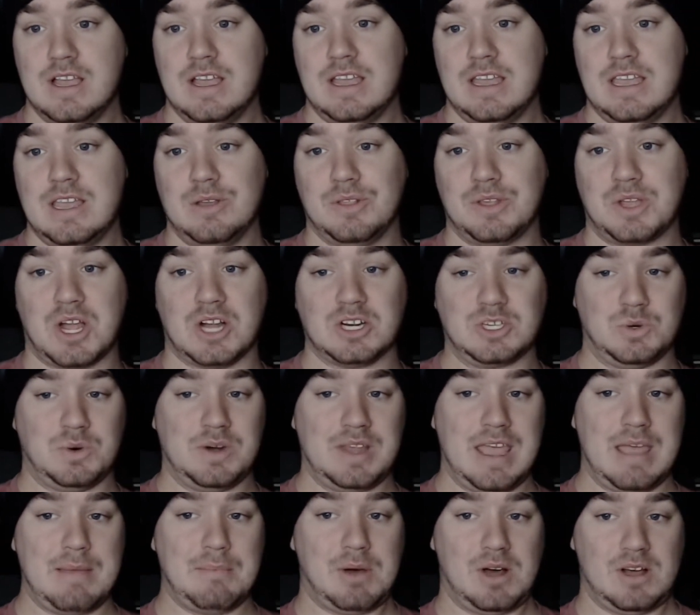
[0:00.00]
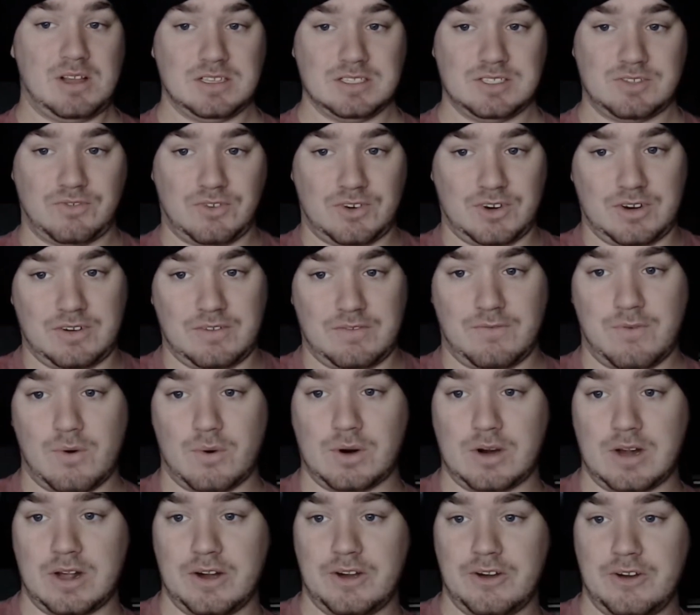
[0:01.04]
He only caught 28 balls for
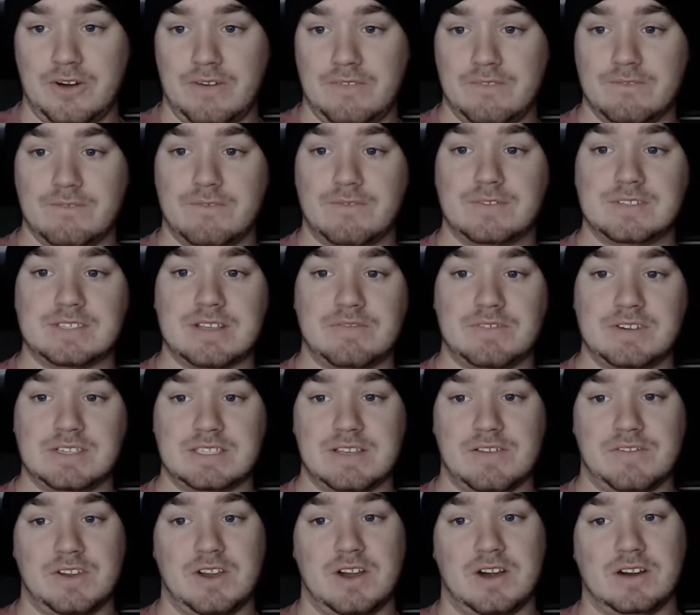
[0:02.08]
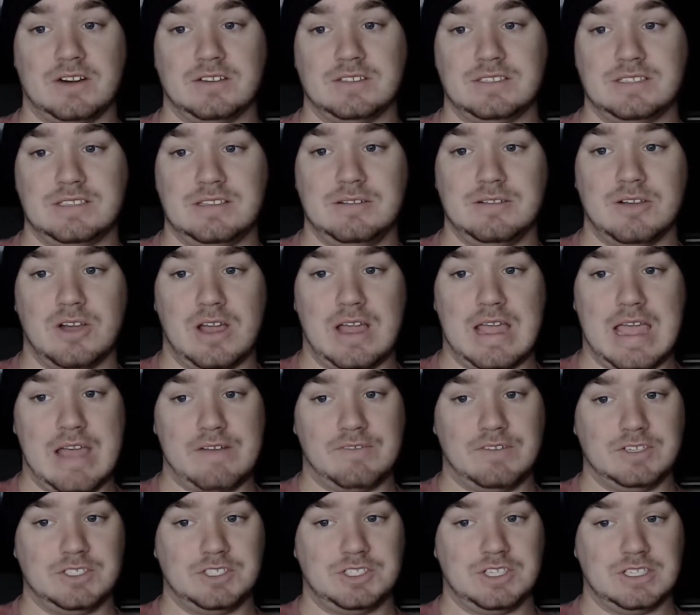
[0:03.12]
477 yards. He
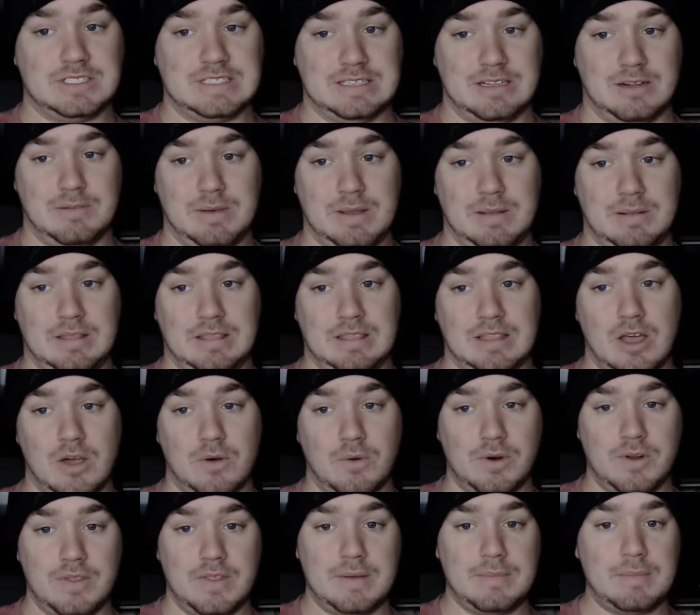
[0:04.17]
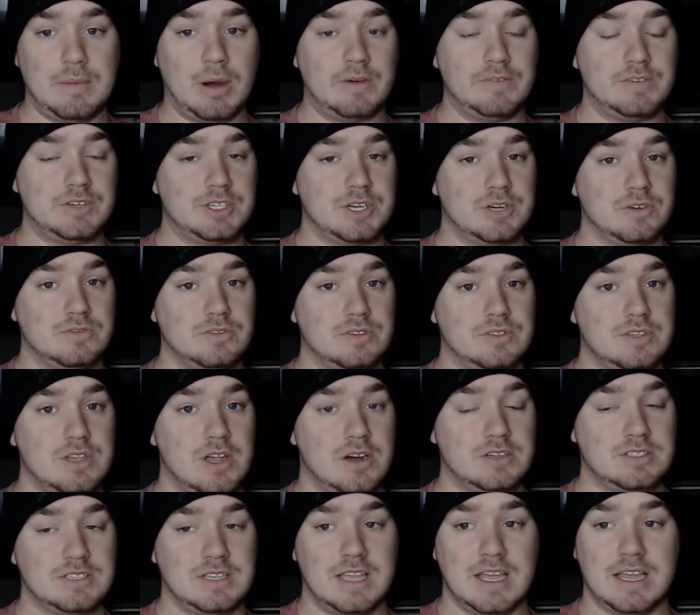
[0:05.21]
averaged just a little bit lower than Marvin Jones'
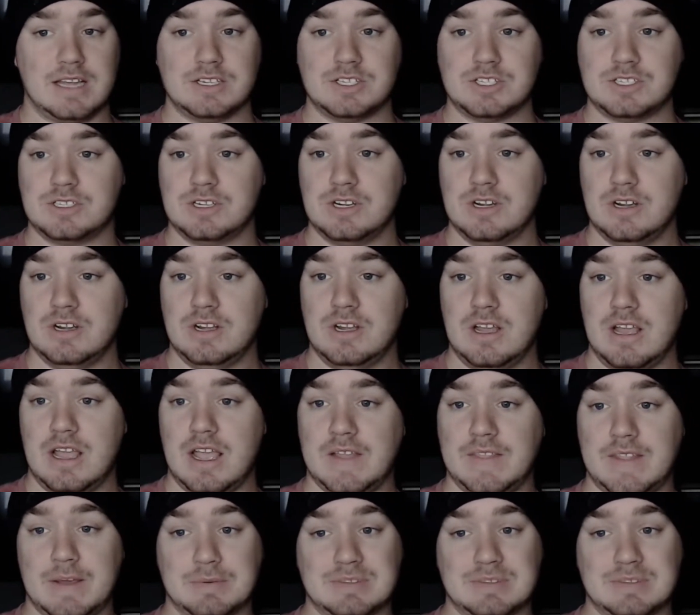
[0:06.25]
yards a catch, and that was